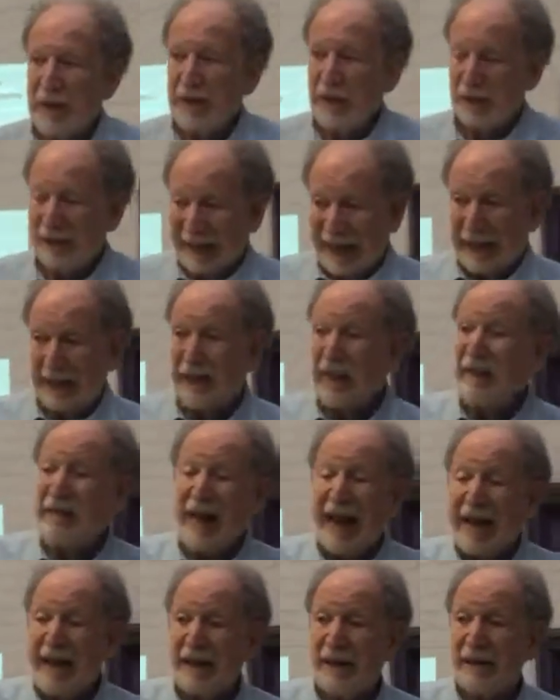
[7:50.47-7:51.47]
You get the
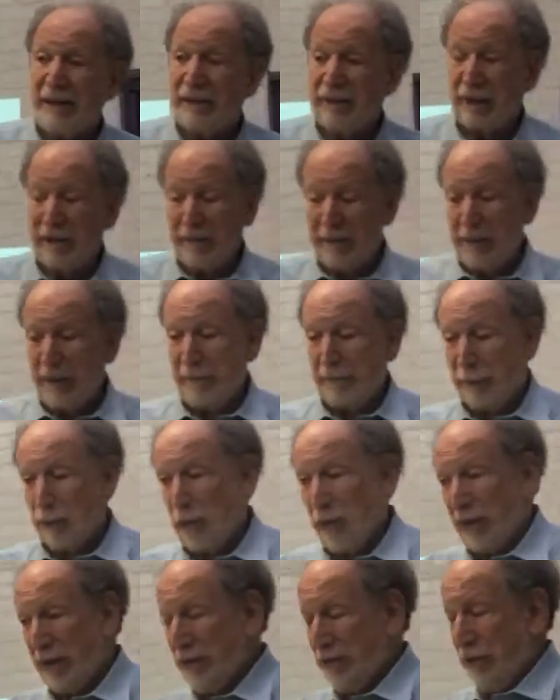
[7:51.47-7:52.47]
data from
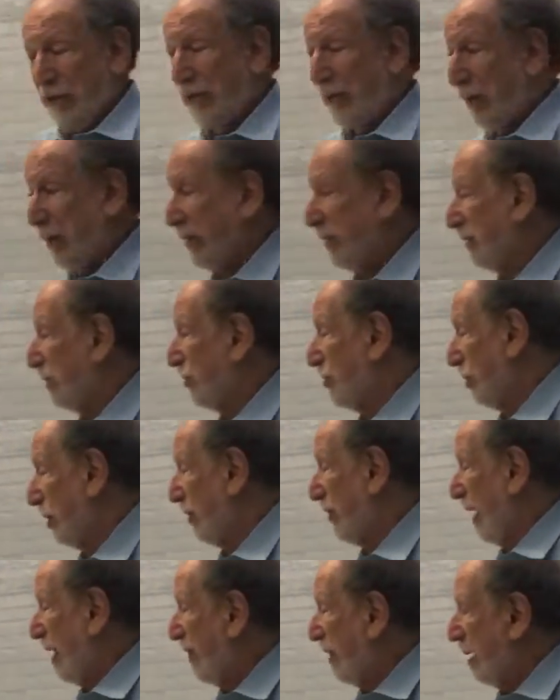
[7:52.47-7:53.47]
employers, you can
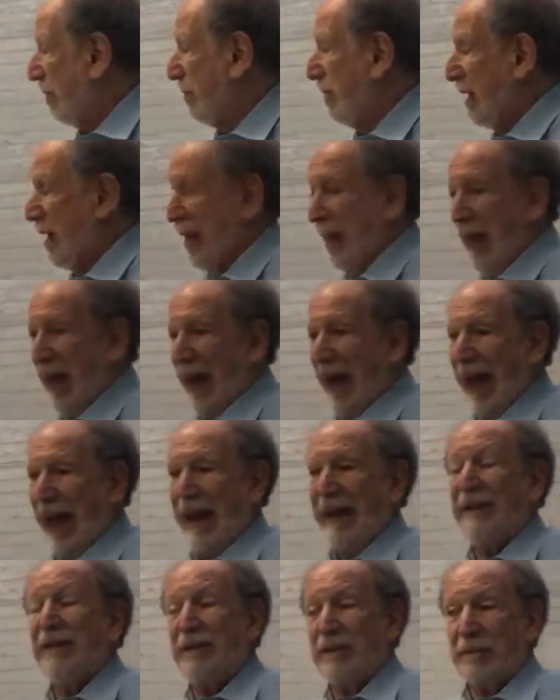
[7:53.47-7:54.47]
survey them,
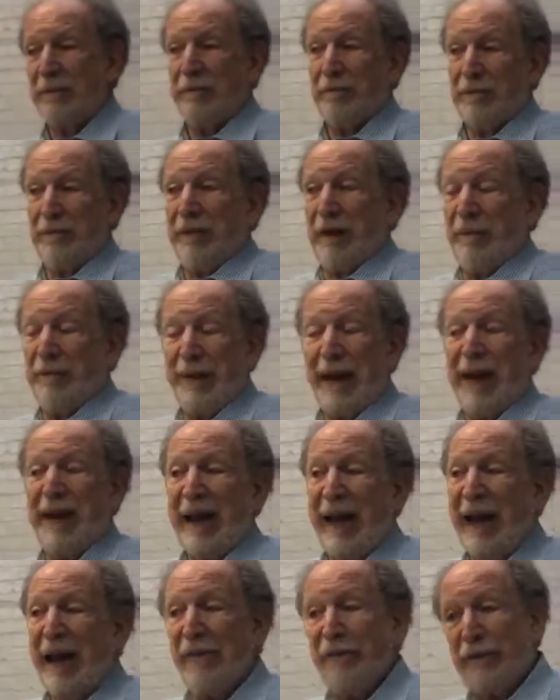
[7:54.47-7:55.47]
and about
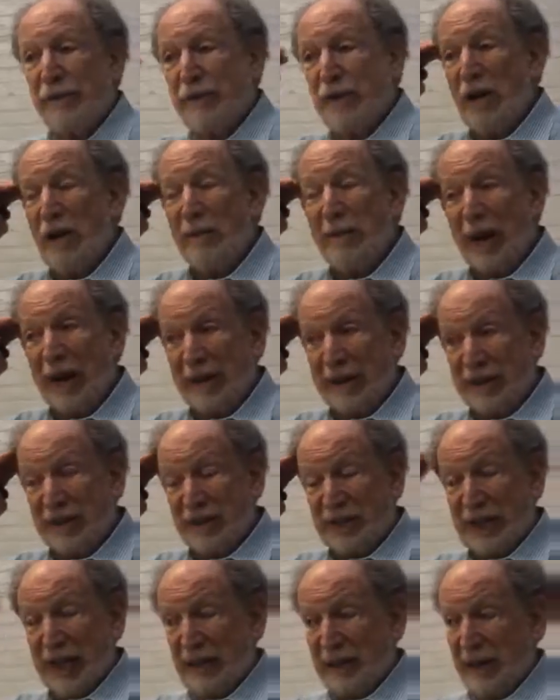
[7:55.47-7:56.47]
half of all
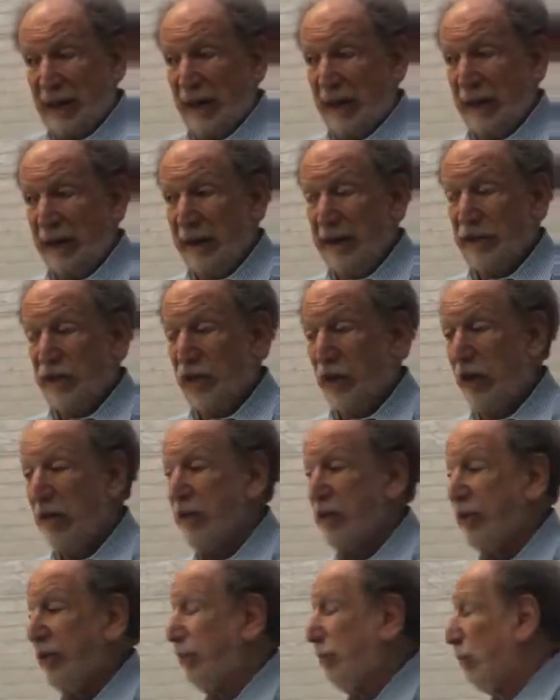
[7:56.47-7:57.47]
Americans get their
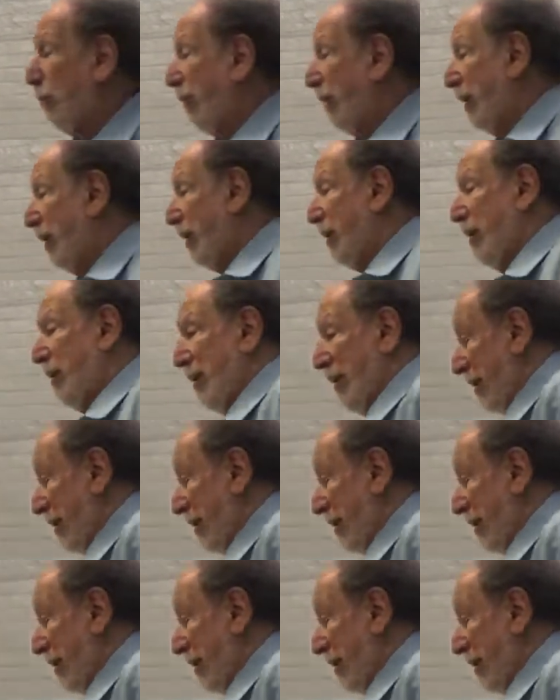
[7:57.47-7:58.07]
insurance through their